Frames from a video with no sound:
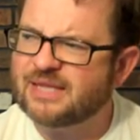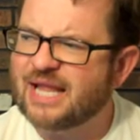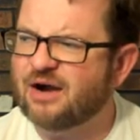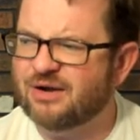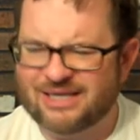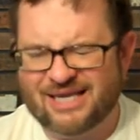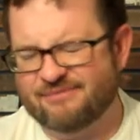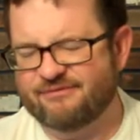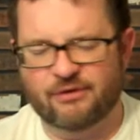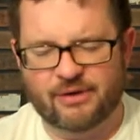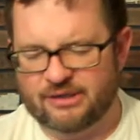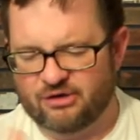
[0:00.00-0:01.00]
Now, it can
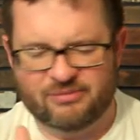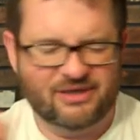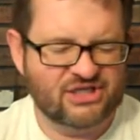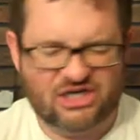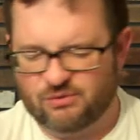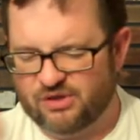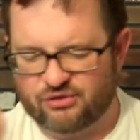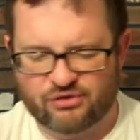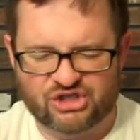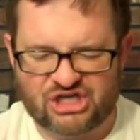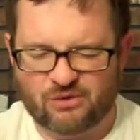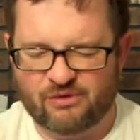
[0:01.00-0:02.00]
vary a little bit, January
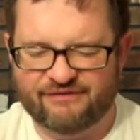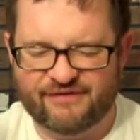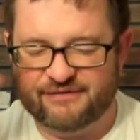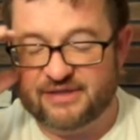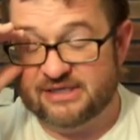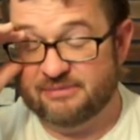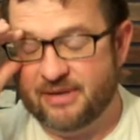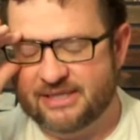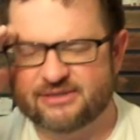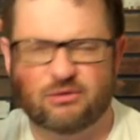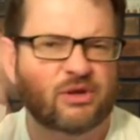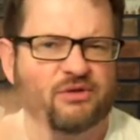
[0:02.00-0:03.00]
3rd, January 5th. It
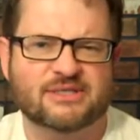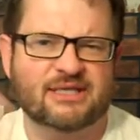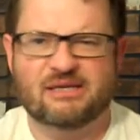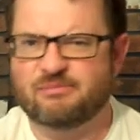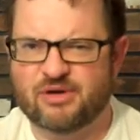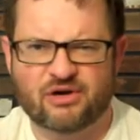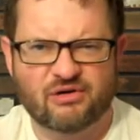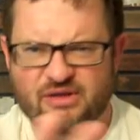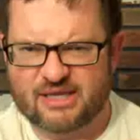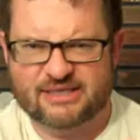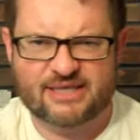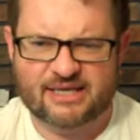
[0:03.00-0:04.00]
depends on whether it's leap year
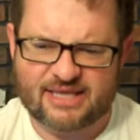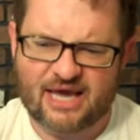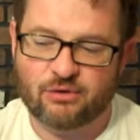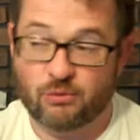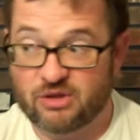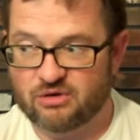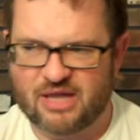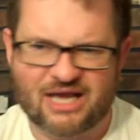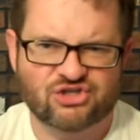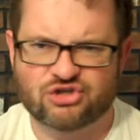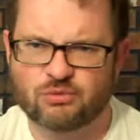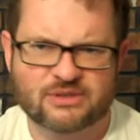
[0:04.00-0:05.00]
and things like that, or whether
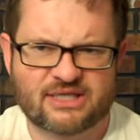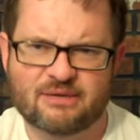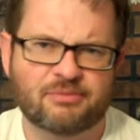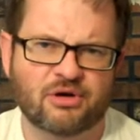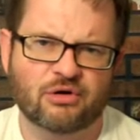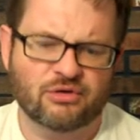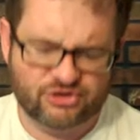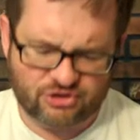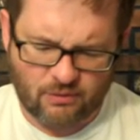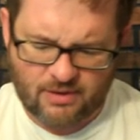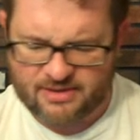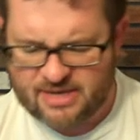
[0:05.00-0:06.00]
last year was leap year and
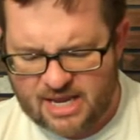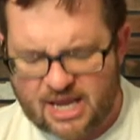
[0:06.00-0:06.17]
so on.